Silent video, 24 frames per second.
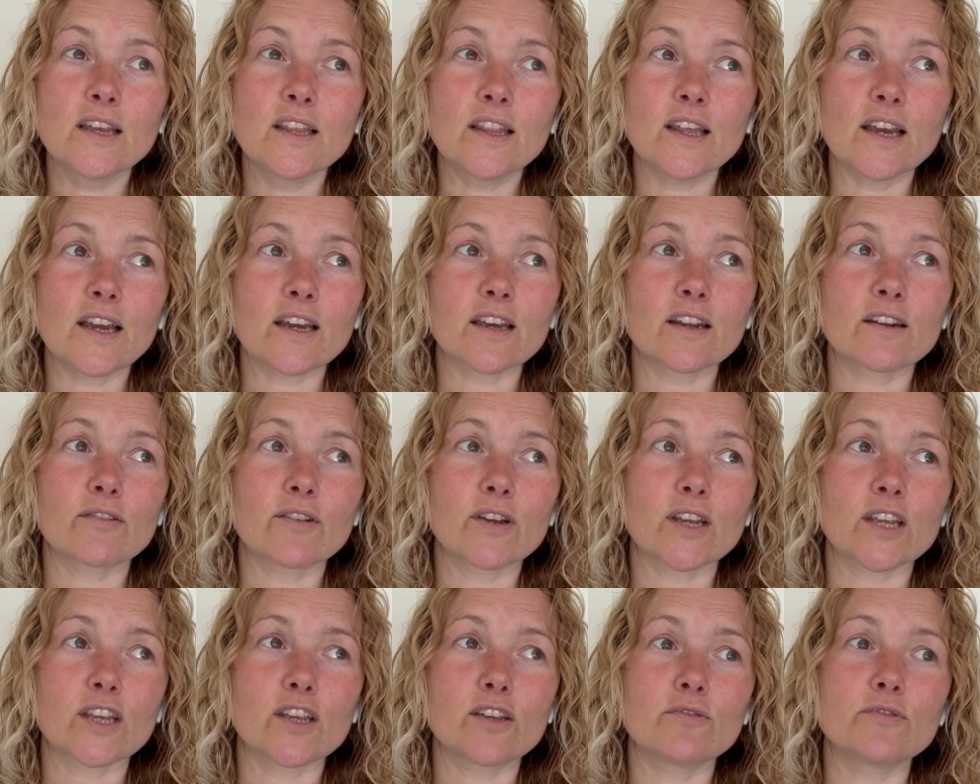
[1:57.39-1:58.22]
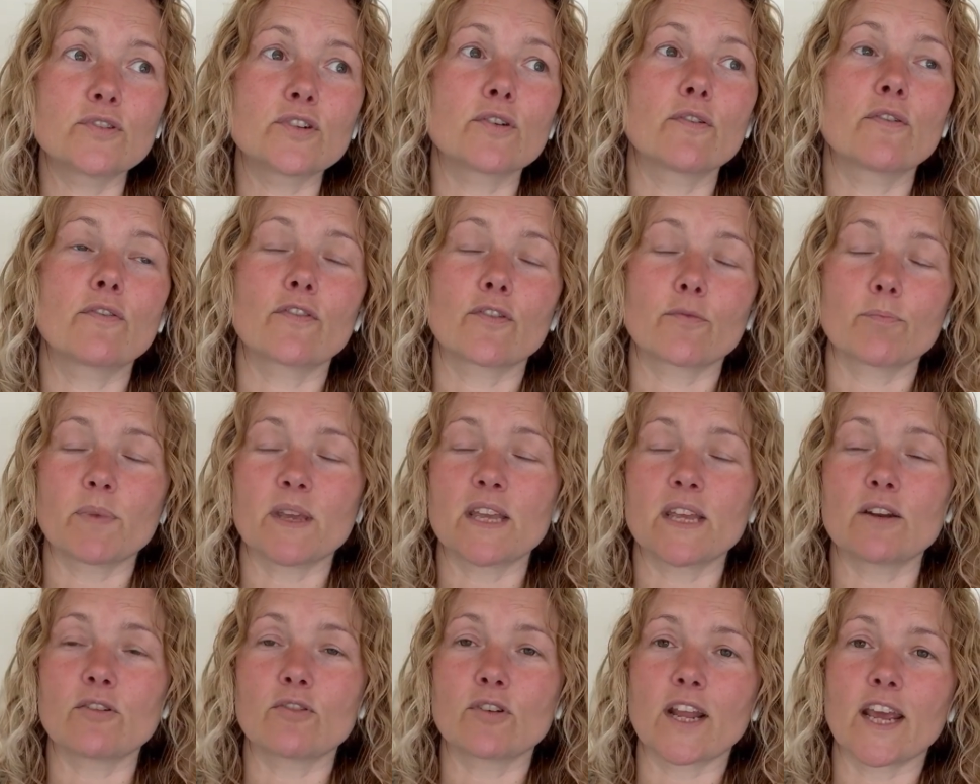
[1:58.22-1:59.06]
they're going to accuse you of
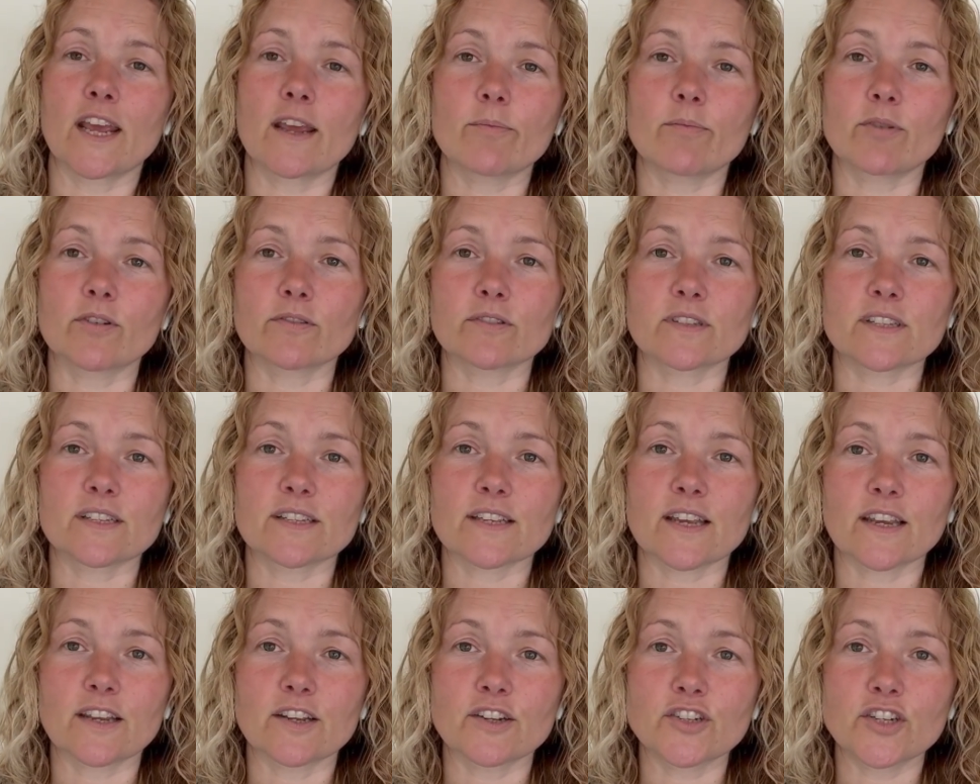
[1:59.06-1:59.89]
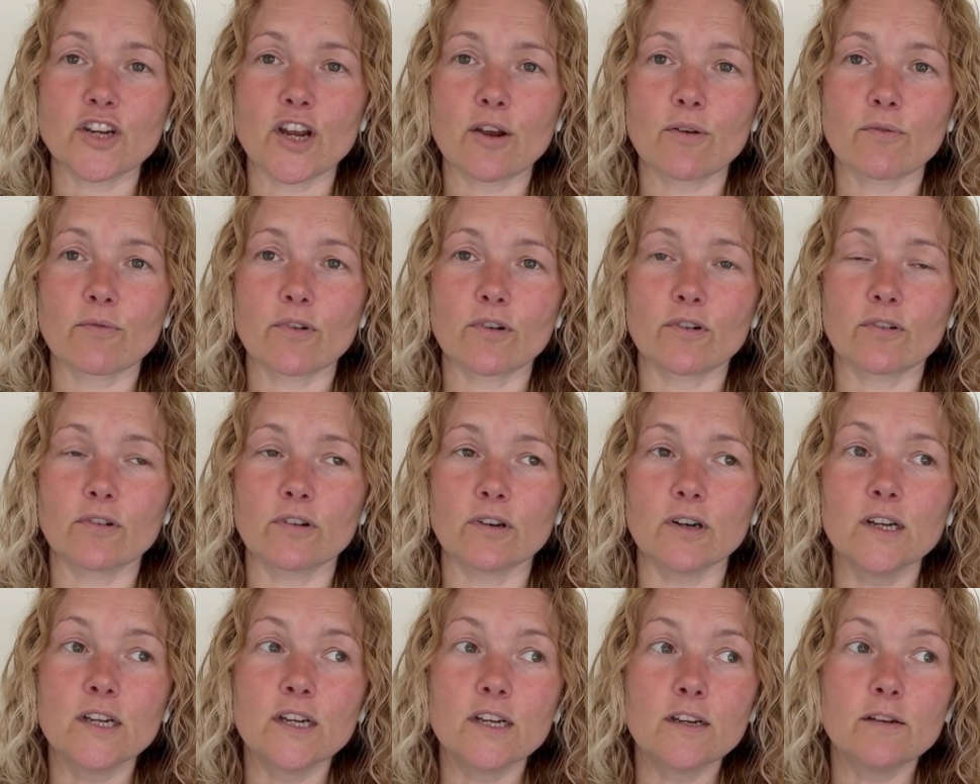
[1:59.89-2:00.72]
being unable to take a joke
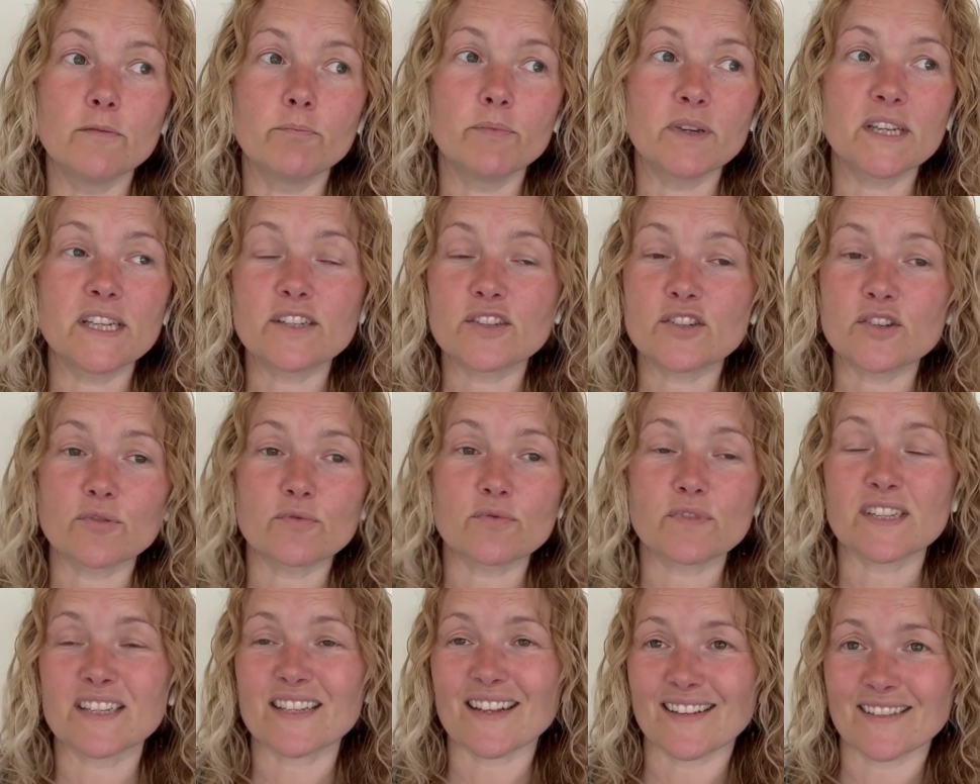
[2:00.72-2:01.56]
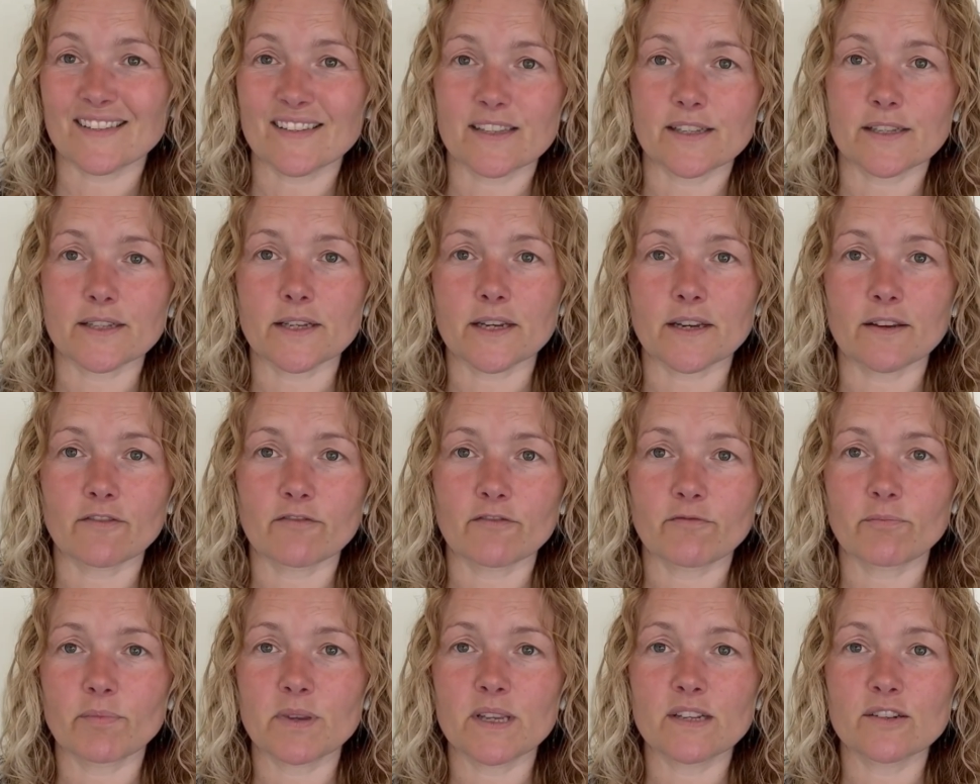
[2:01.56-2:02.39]
or being too
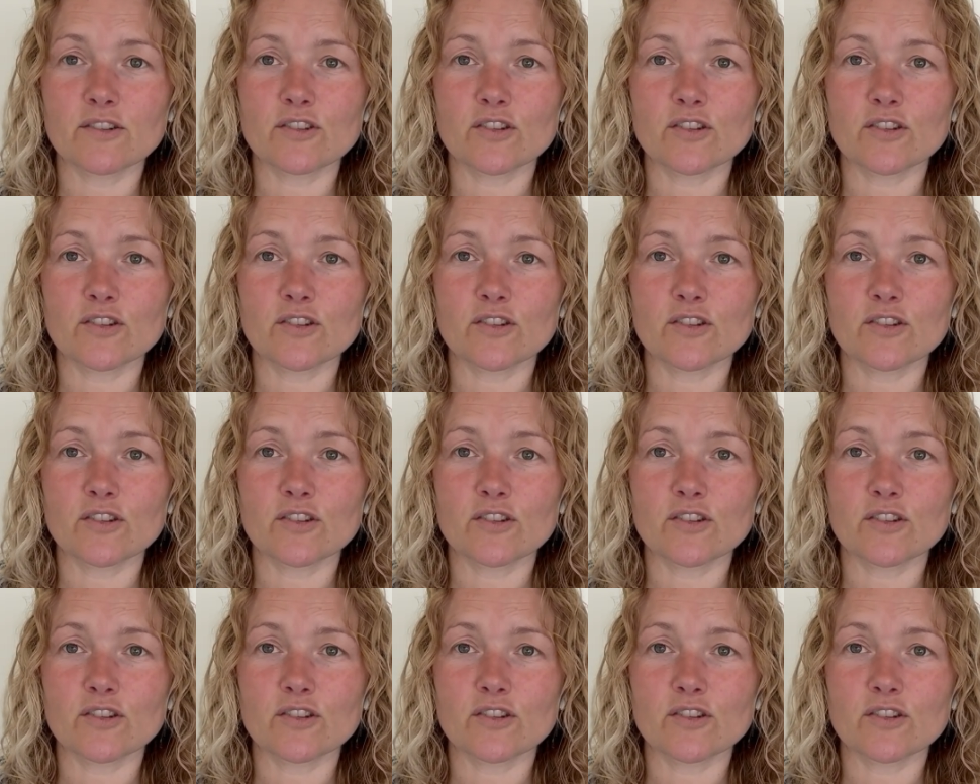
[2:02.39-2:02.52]
sensitive, being